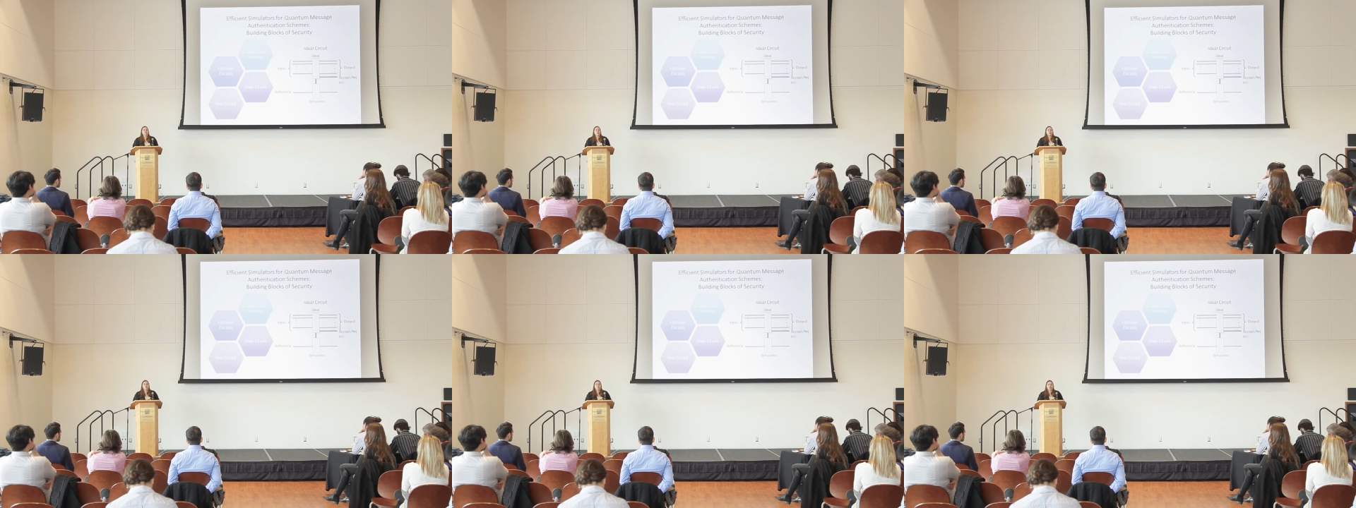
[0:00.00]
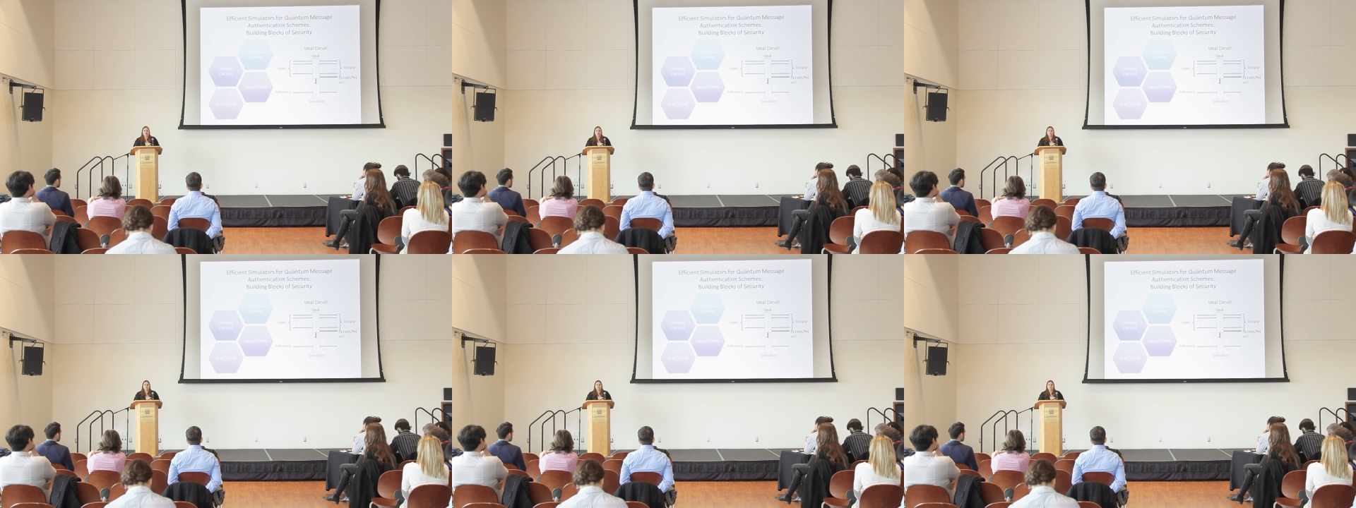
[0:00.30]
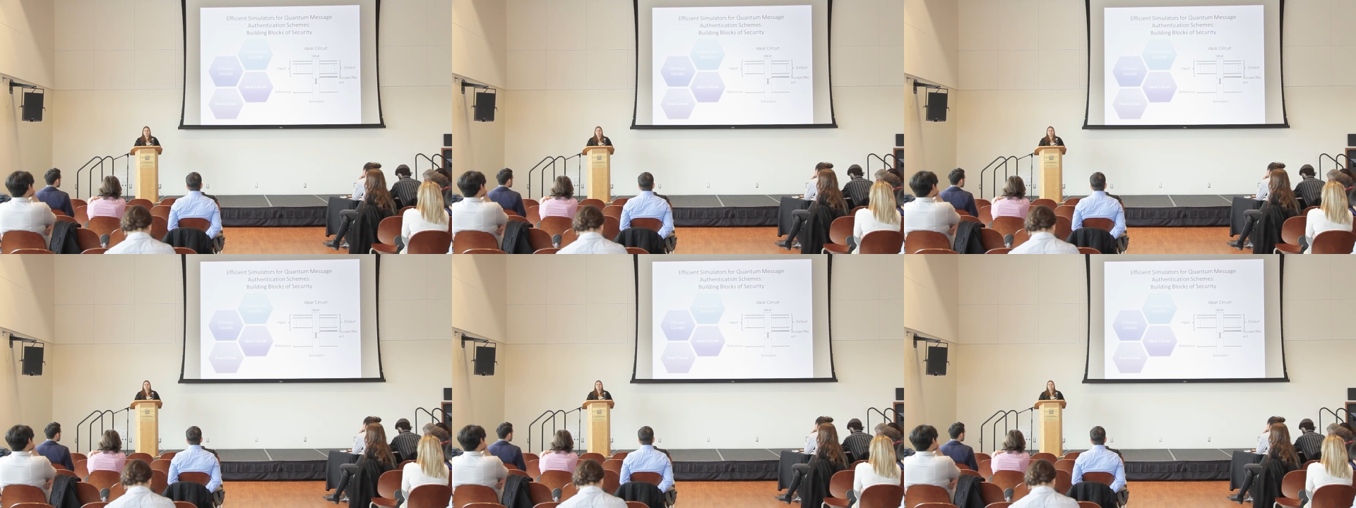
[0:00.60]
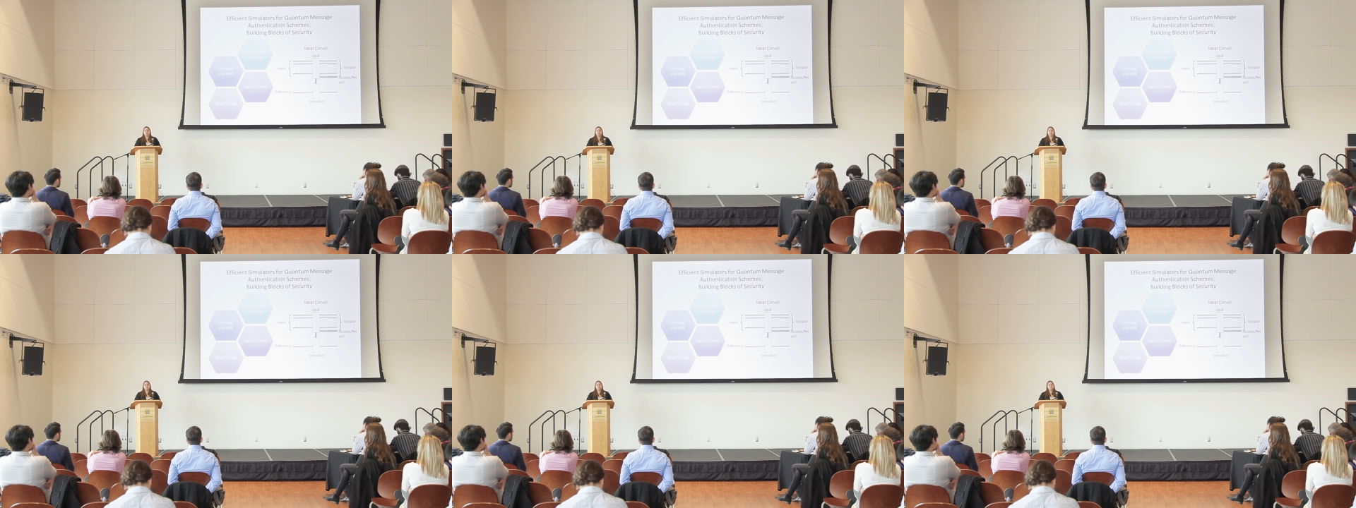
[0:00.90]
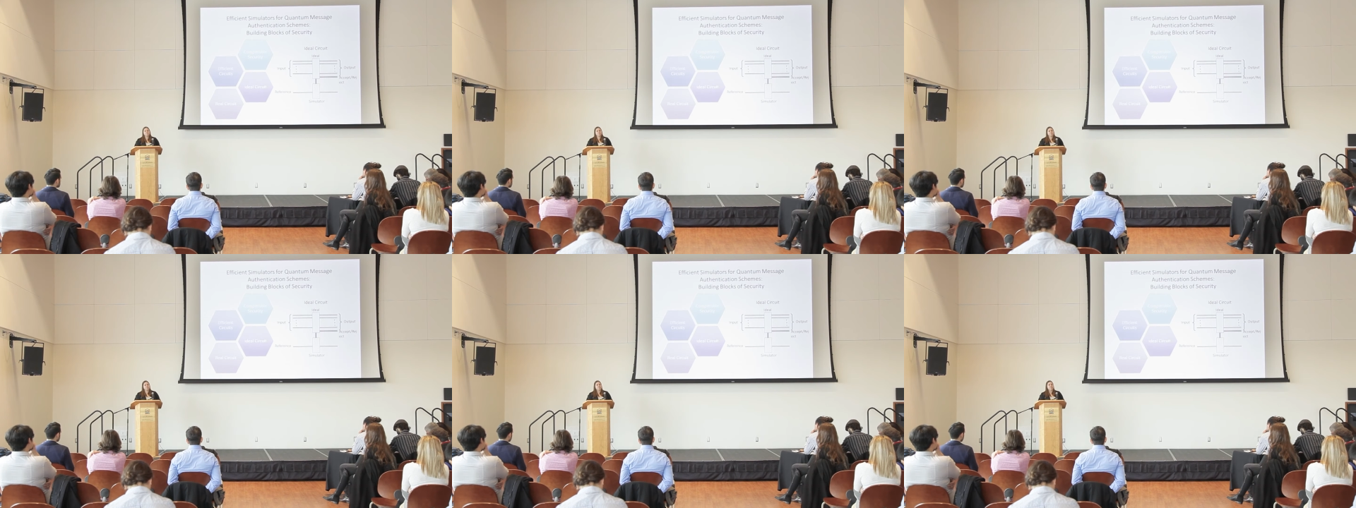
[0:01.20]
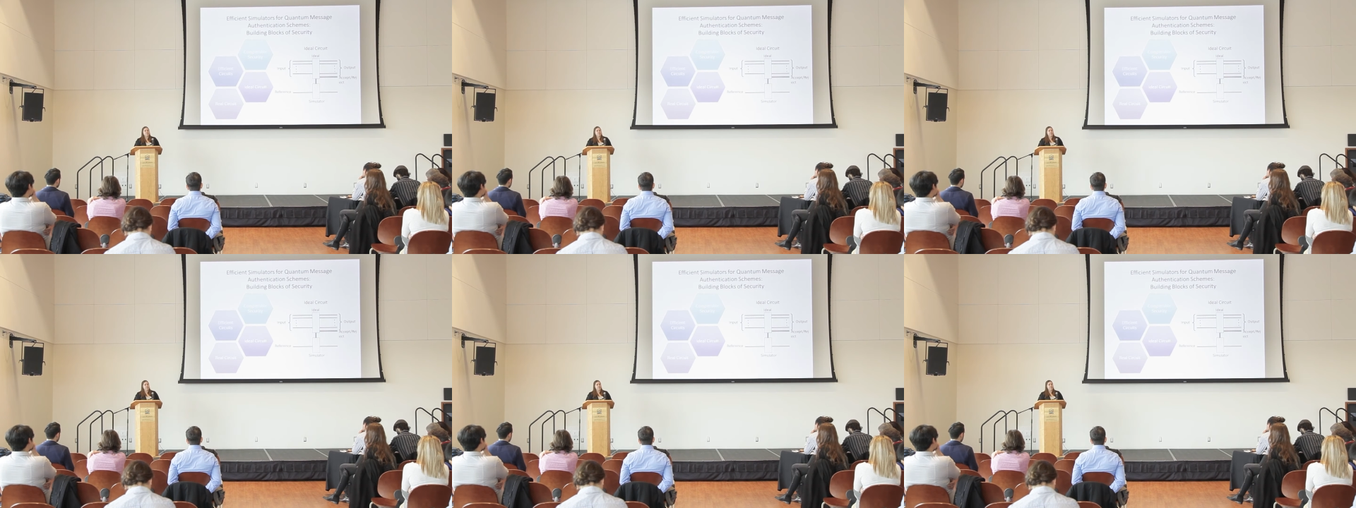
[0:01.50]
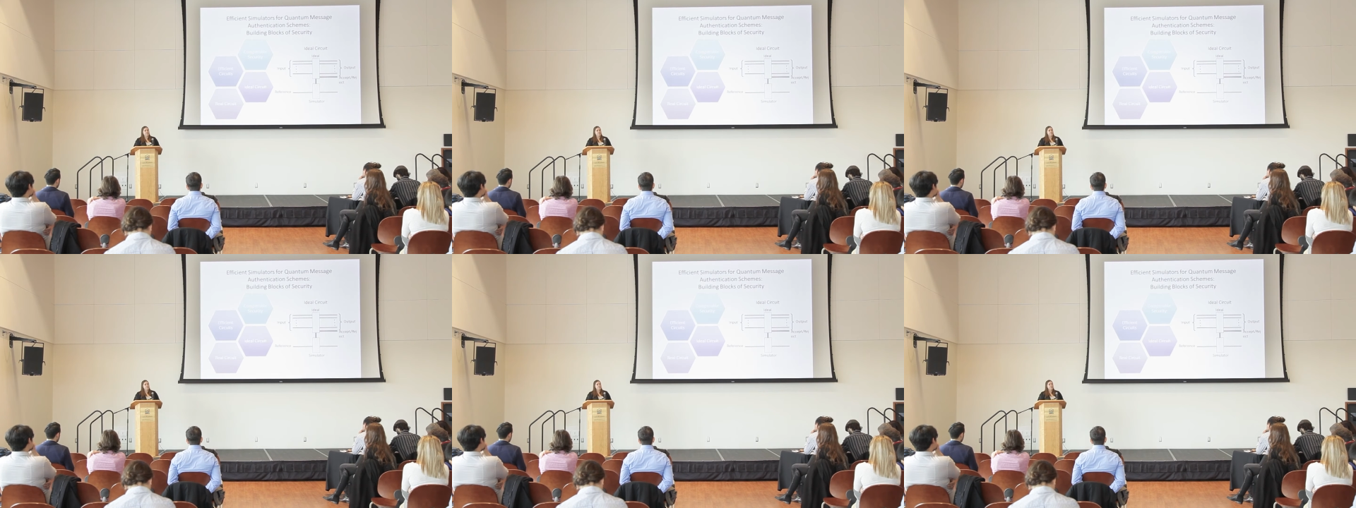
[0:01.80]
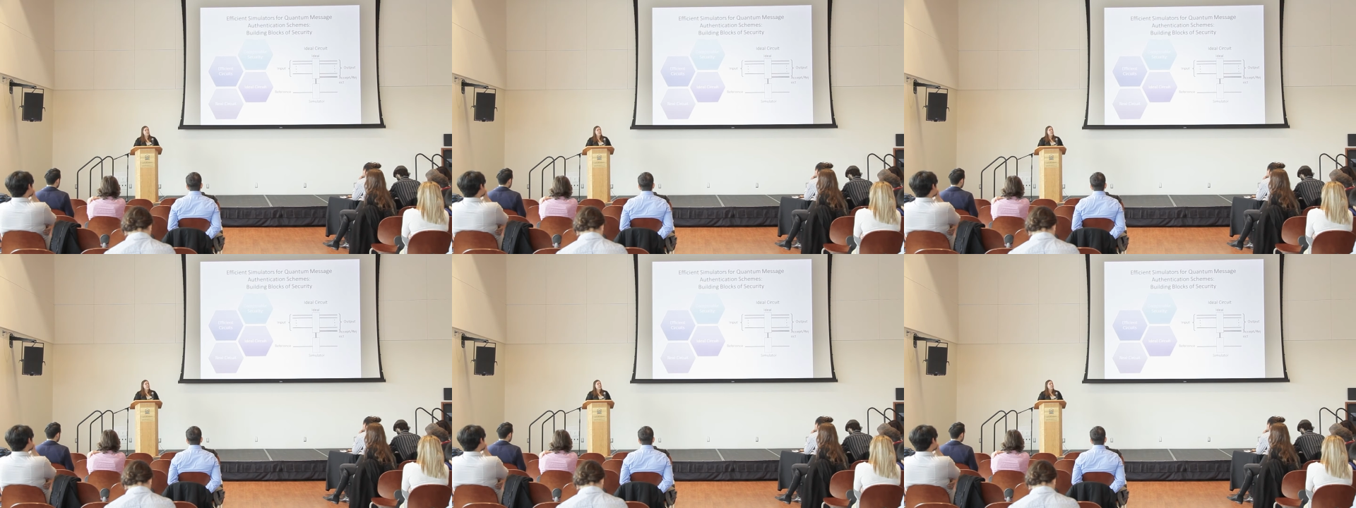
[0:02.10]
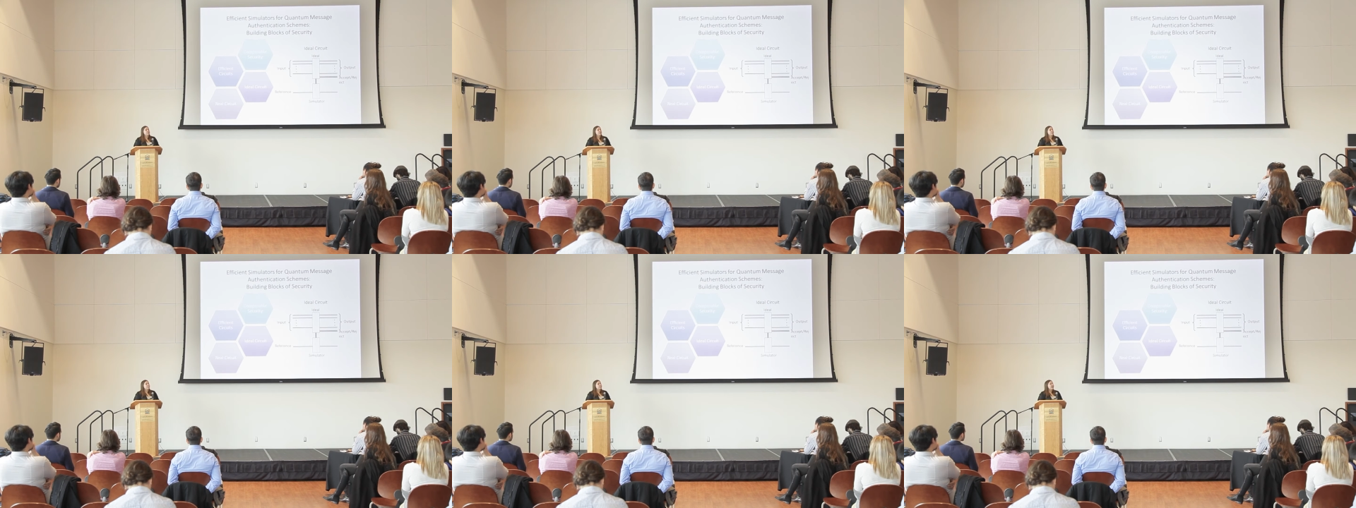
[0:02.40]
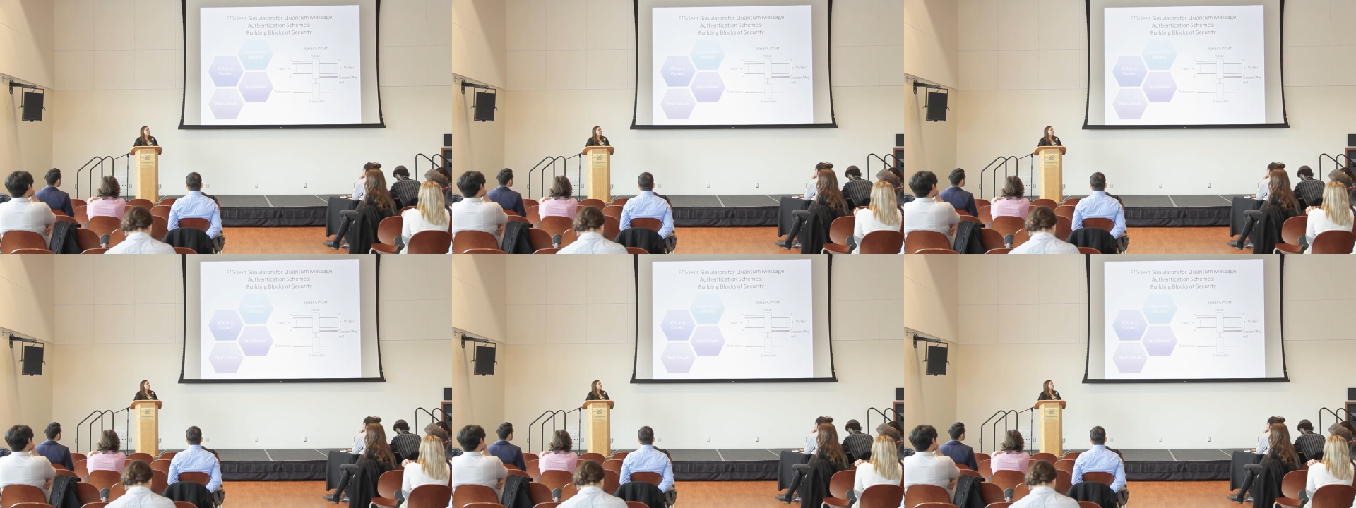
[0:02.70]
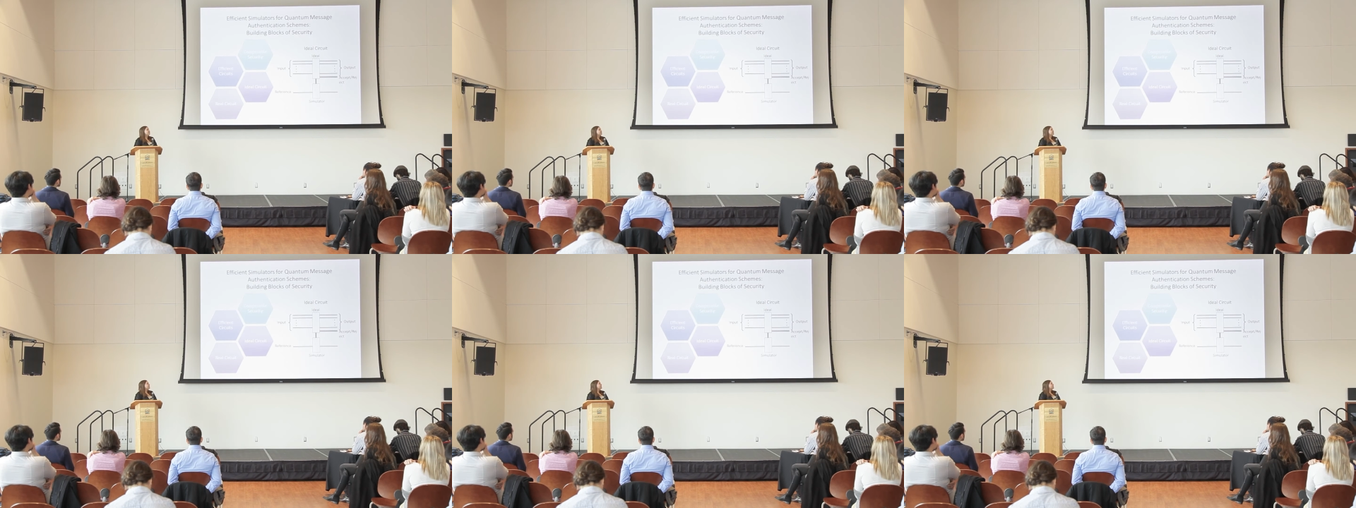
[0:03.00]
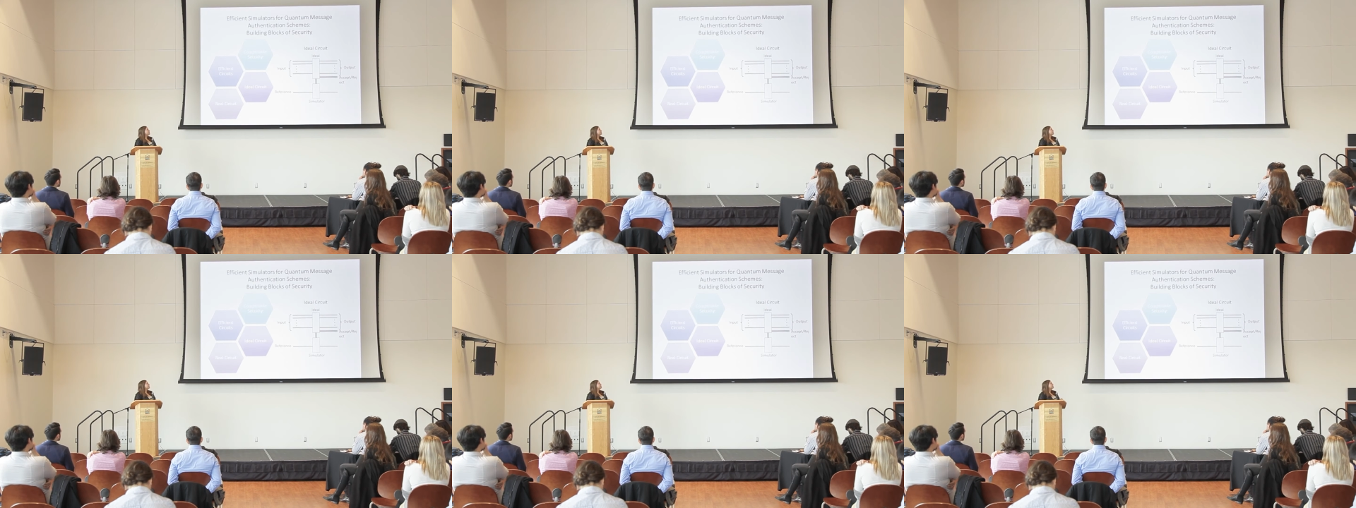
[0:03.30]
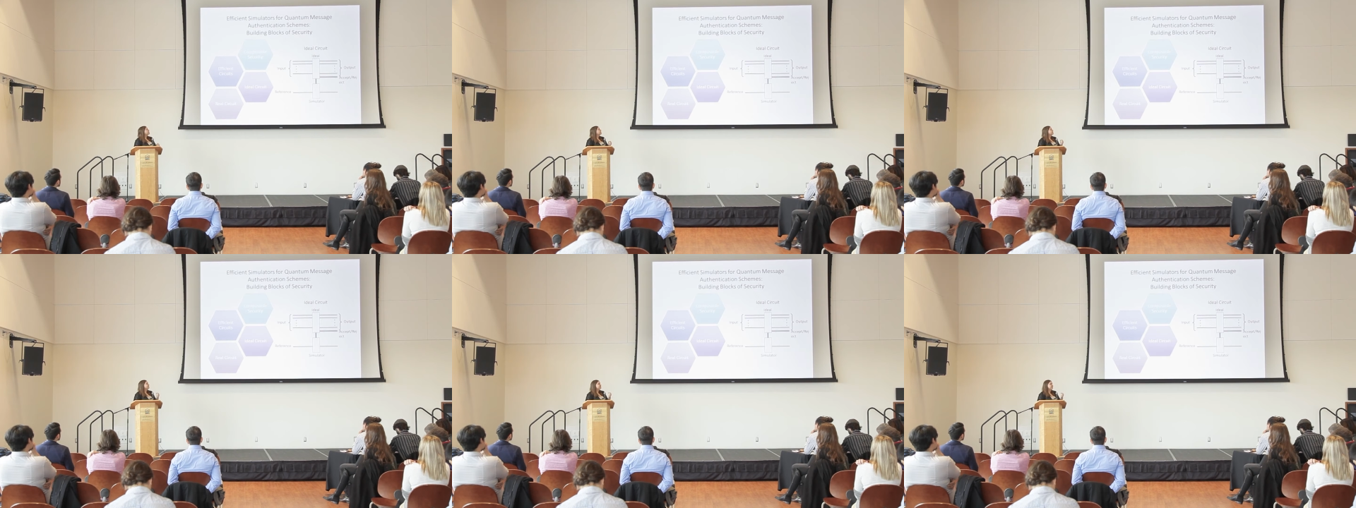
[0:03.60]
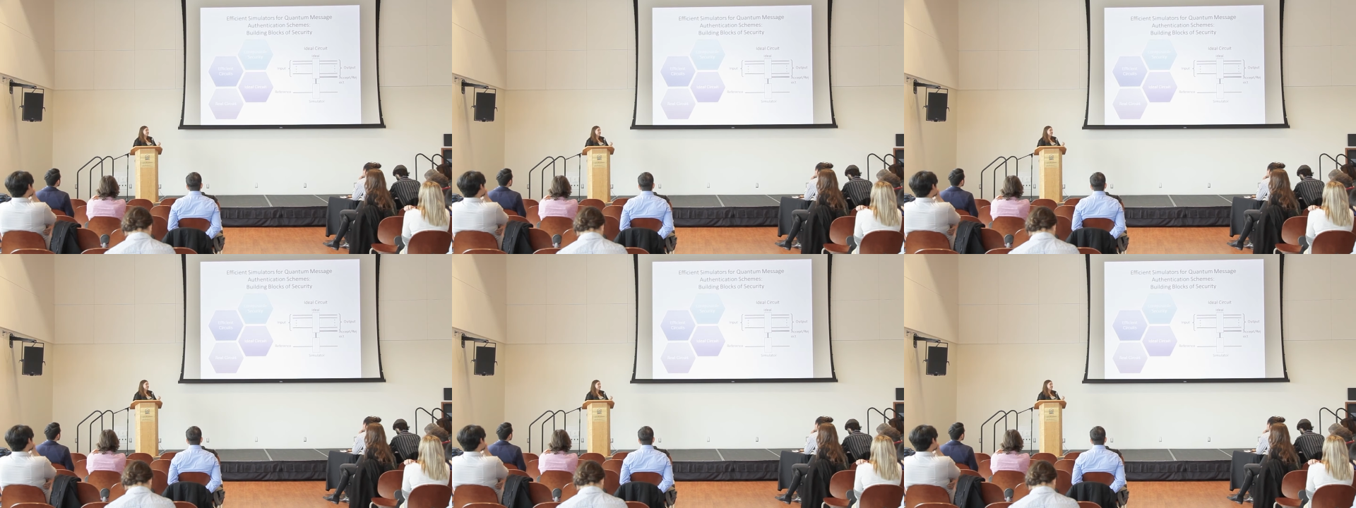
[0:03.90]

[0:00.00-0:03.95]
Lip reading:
Nobody's mouth can be seen.